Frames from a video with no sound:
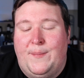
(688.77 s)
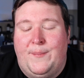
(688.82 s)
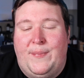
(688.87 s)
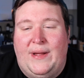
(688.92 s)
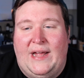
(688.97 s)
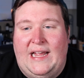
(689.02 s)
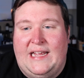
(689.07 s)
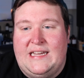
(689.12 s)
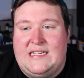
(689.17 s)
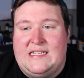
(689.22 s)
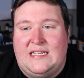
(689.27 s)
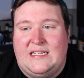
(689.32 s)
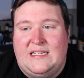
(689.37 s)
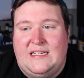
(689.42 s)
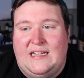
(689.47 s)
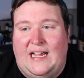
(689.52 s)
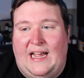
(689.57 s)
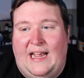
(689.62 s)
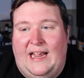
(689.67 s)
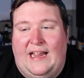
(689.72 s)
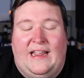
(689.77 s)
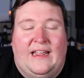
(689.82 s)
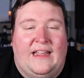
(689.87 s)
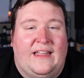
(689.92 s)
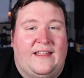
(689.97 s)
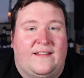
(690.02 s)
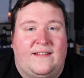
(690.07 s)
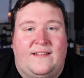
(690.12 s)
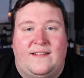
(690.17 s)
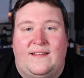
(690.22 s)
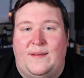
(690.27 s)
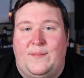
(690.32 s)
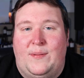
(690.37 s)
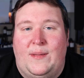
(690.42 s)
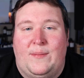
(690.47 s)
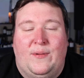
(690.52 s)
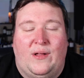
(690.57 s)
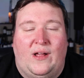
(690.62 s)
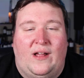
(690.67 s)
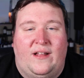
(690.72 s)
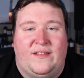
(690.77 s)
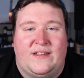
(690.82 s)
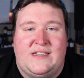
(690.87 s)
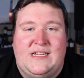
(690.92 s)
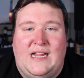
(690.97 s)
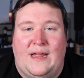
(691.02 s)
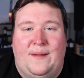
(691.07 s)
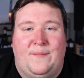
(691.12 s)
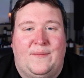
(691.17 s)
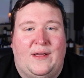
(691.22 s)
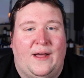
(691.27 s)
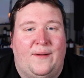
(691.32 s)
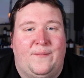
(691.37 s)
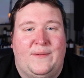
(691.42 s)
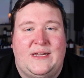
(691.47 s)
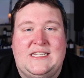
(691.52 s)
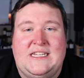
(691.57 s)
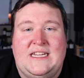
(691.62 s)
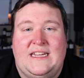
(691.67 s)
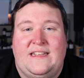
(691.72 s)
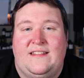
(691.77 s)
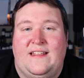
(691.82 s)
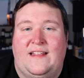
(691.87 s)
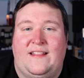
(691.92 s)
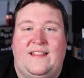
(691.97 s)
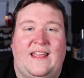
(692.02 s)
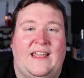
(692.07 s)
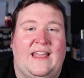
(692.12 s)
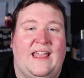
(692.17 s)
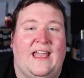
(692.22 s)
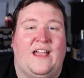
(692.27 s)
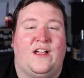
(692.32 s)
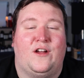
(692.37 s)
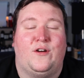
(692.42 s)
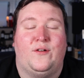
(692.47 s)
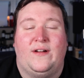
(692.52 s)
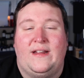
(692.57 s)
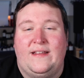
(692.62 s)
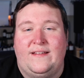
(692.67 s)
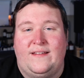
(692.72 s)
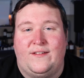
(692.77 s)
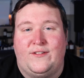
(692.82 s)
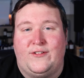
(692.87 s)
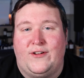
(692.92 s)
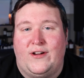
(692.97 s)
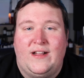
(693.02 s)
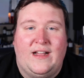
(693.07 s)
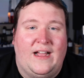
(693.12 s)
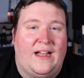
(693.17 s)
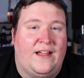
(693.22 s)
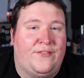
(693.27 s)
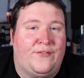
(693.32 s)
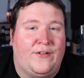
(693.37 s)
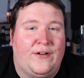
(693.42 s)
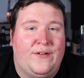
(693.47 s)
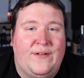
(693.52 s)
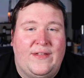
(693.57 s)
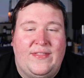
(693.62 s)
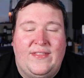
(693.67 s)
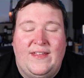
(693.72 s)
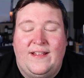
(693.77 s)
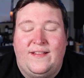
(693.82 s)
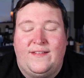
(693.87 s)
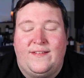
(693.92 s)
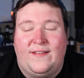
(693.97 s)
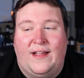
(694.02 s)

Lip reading: But I see people all the time commenting that they get a crazy strong hot throw with it.